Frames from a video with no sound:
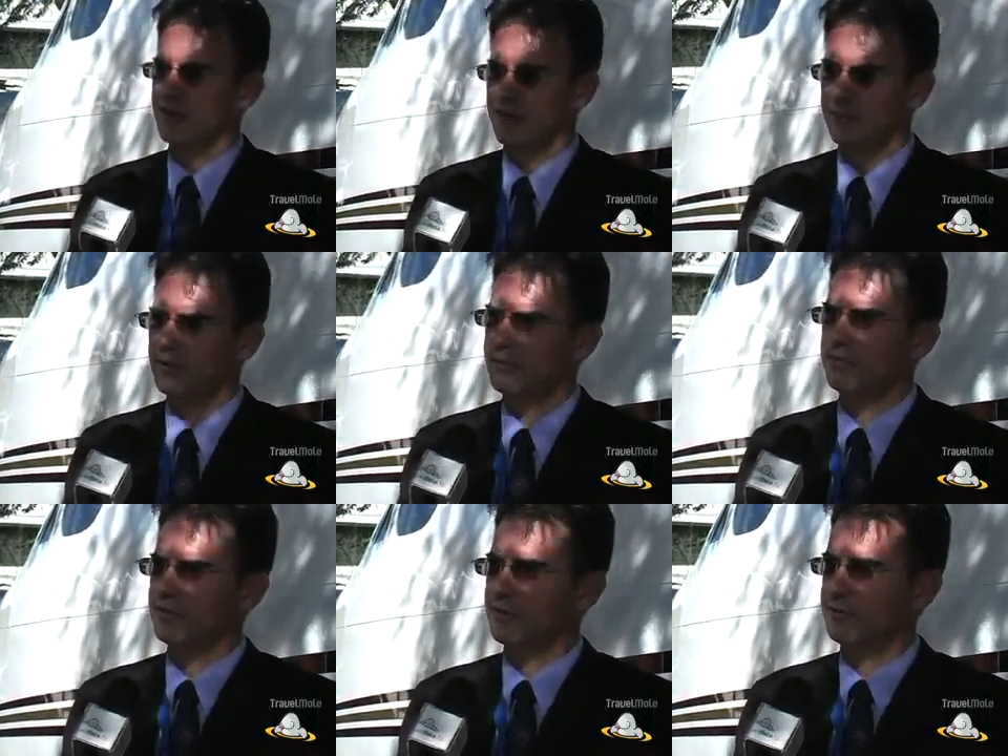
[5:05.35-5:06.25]
Um, we
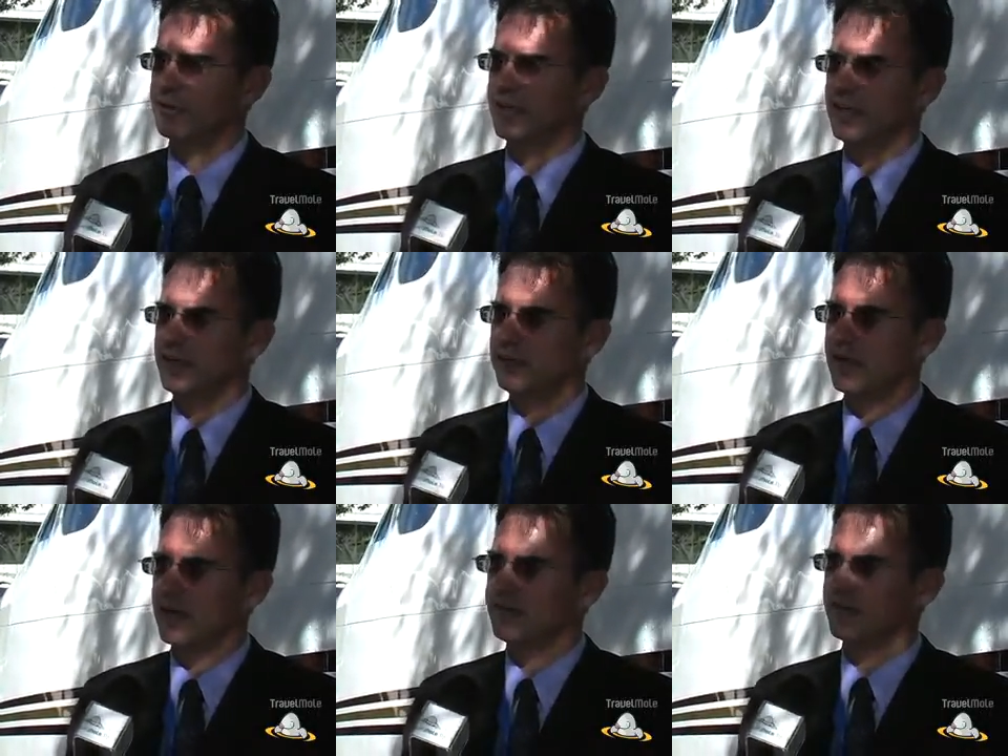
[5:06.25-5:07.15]
predominantly
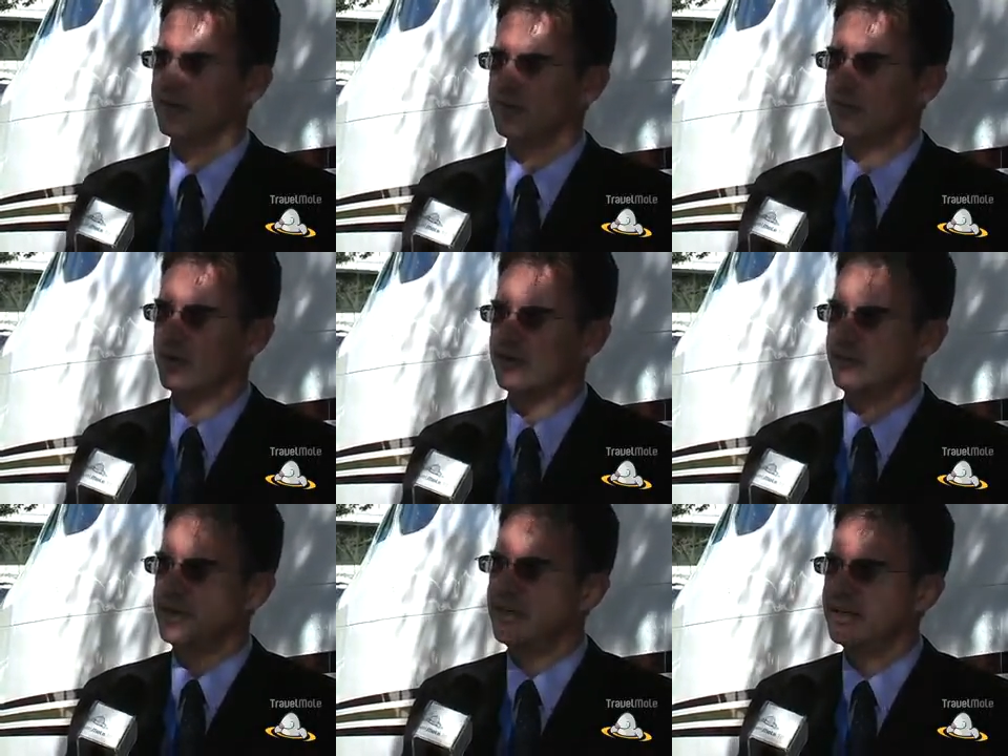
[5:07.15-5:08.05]
pride ourselves in
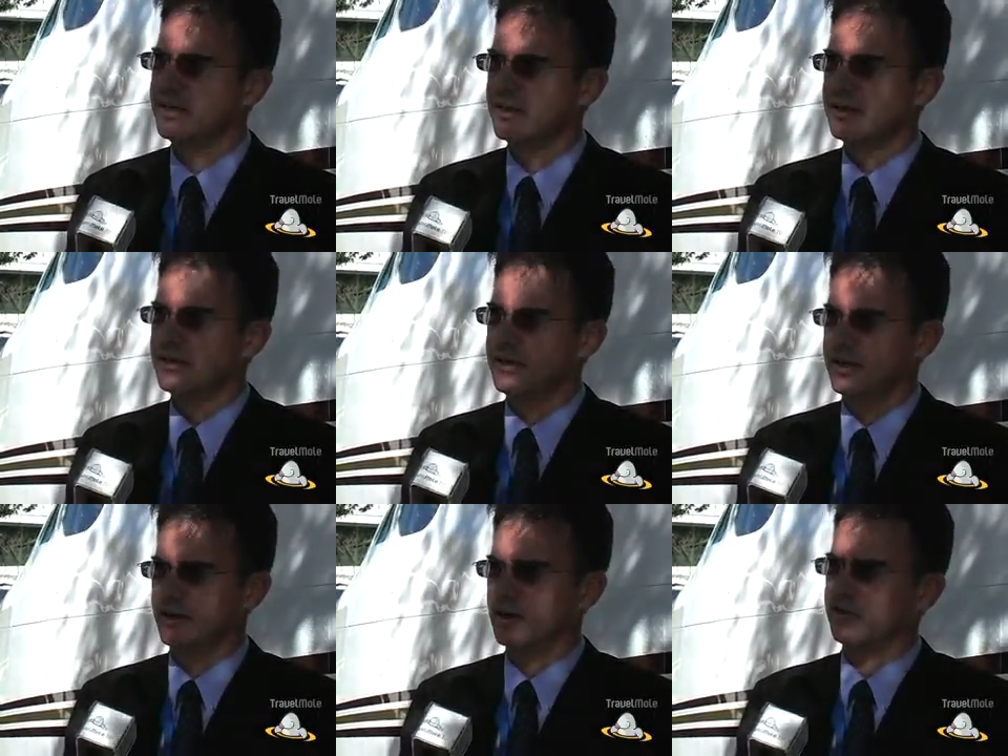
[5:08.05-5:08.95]
Mozambique,
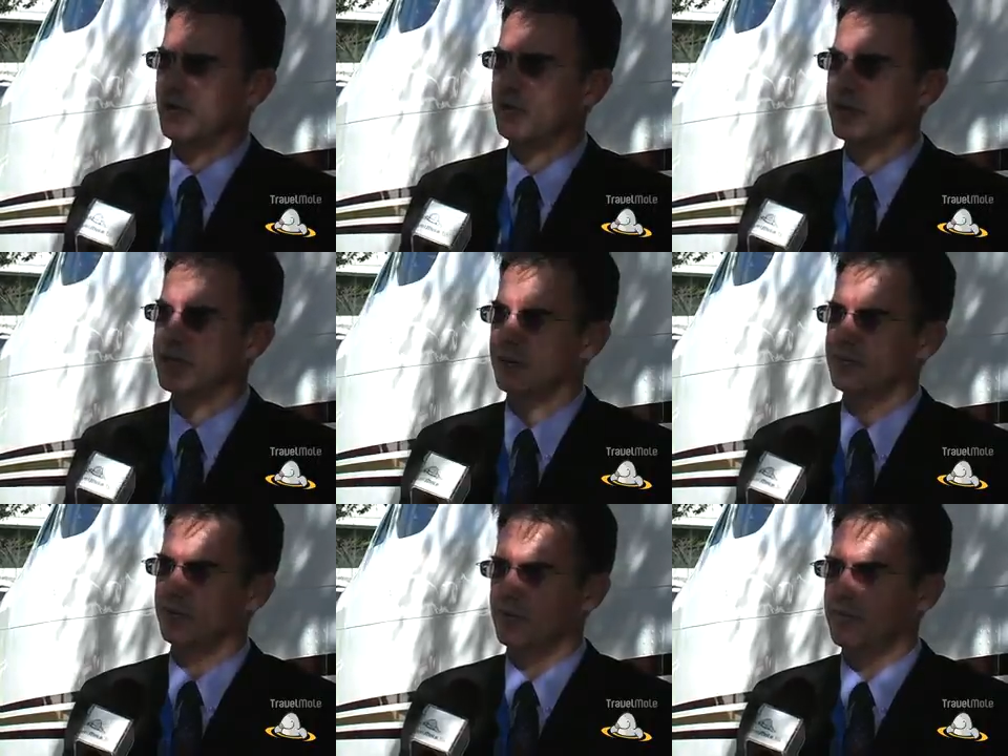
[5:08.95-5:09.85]
and a lot of our work
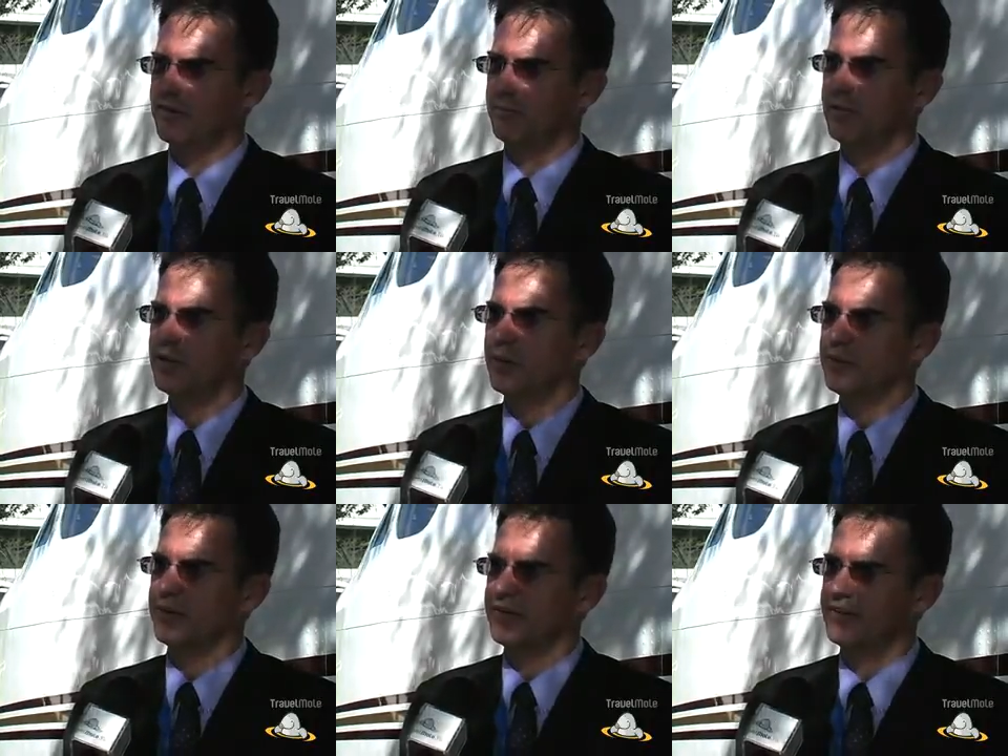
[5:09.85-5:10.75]
comes from the Mozambique
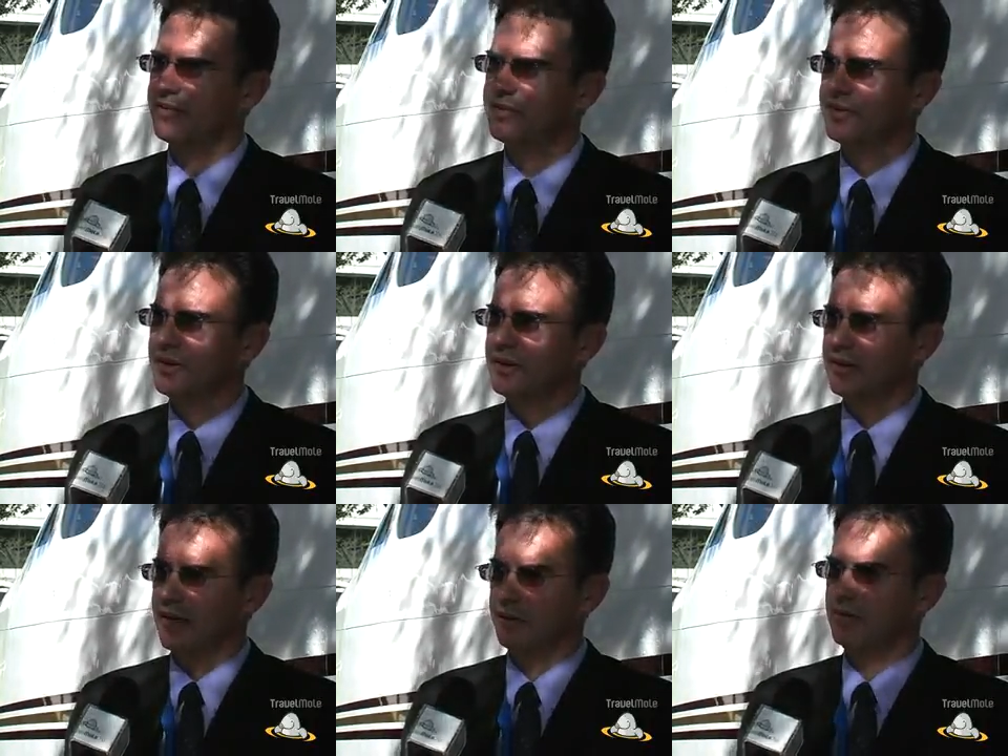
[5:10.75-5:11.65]
operators.
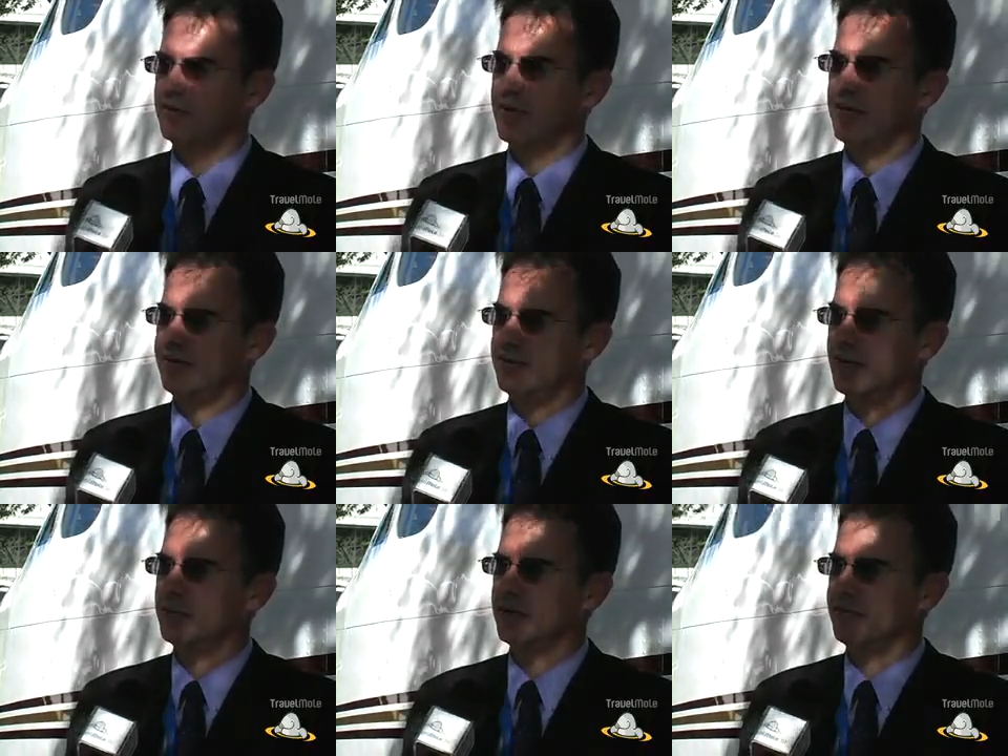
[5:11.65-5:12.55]
And we do have a
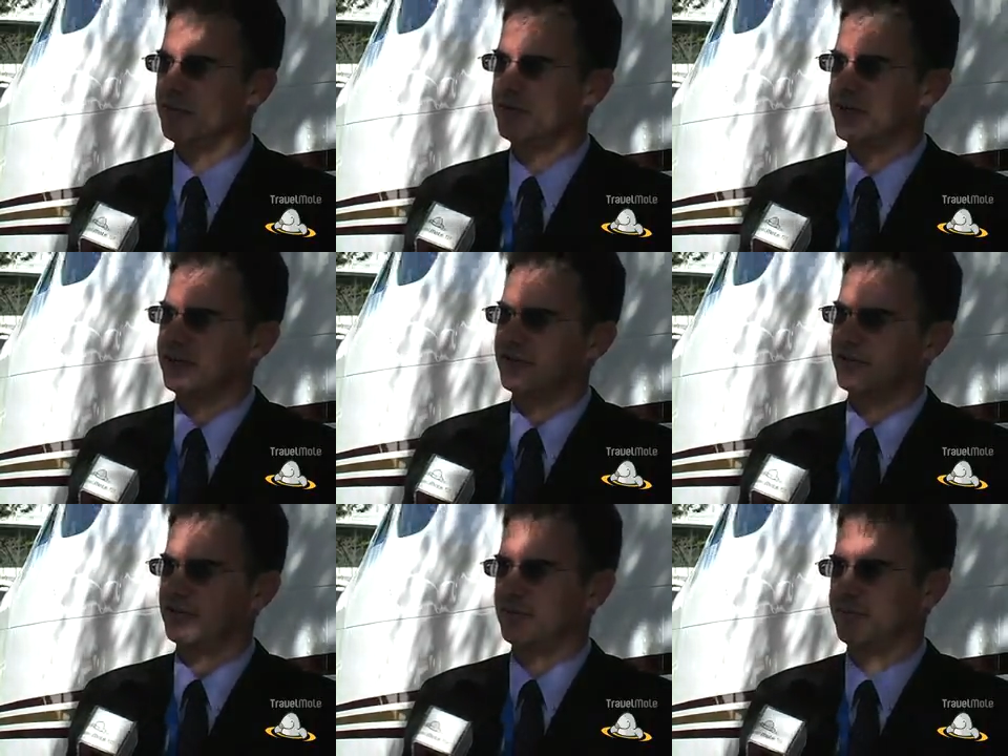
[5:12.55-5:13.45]
number of
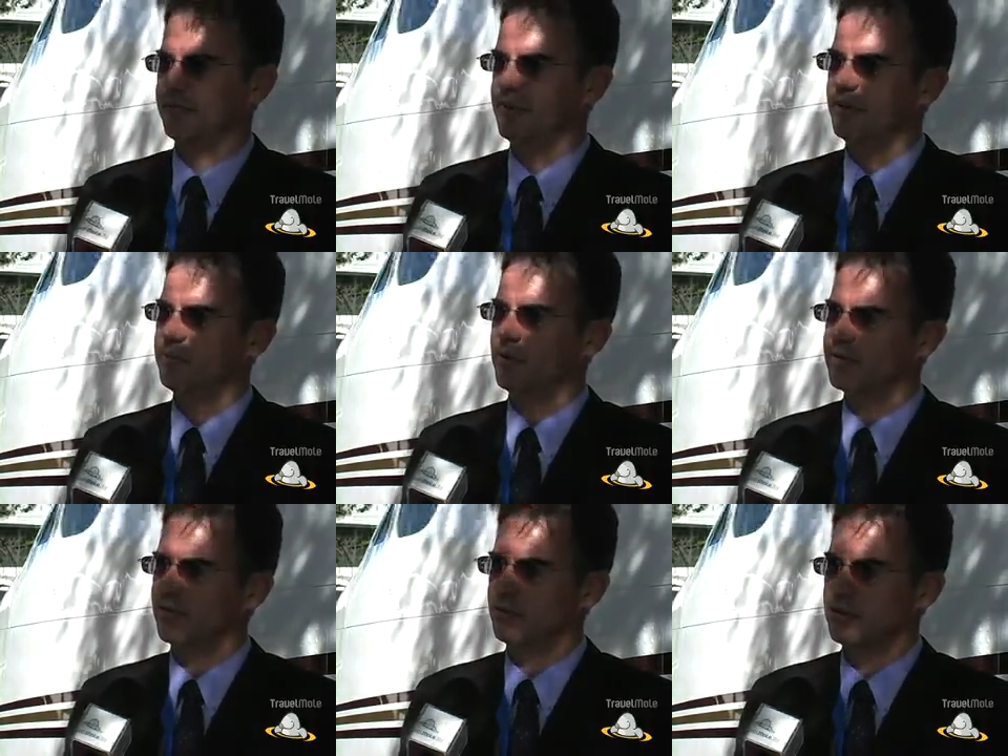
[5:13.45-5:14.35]
operators from various
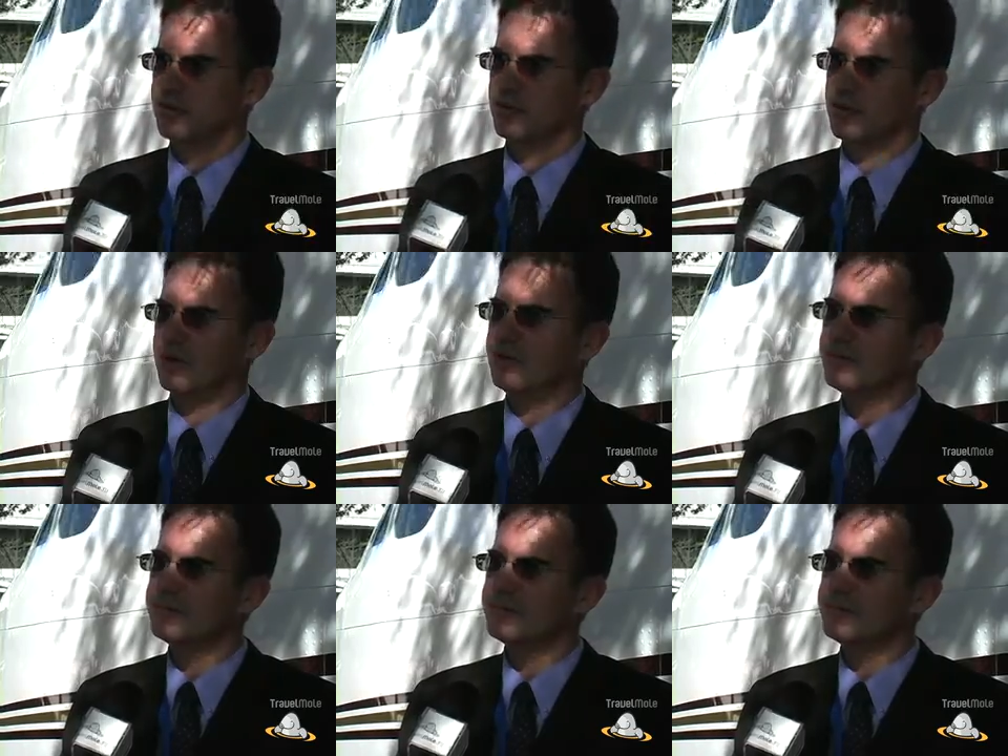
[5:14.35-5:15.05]
parts of the world as well.